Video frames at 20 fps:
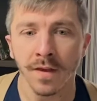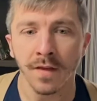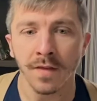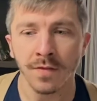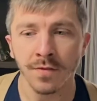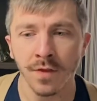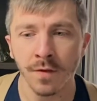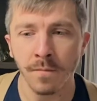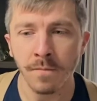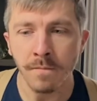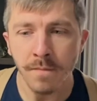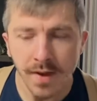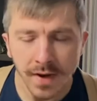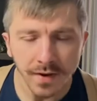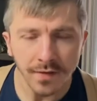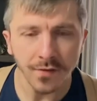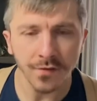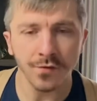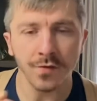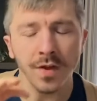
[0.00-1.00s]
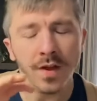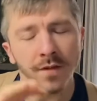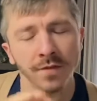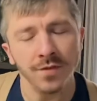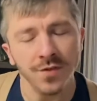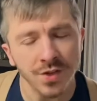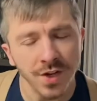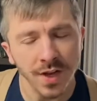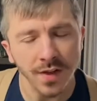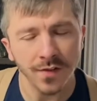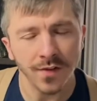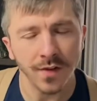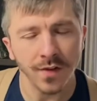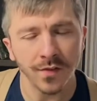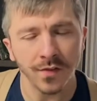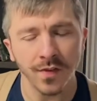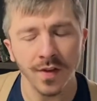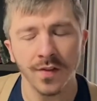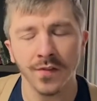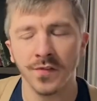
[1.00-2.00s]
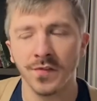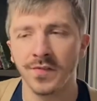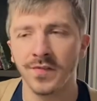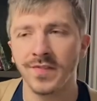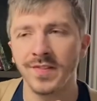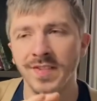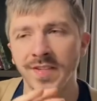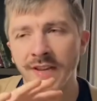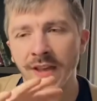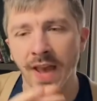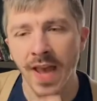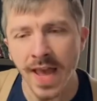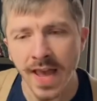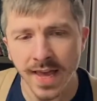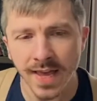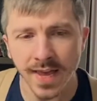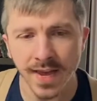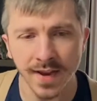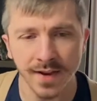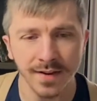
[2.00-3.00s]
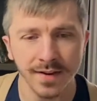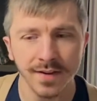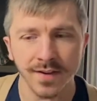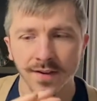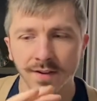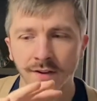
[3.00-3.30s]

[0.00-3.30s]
the ministry of Jesus is taking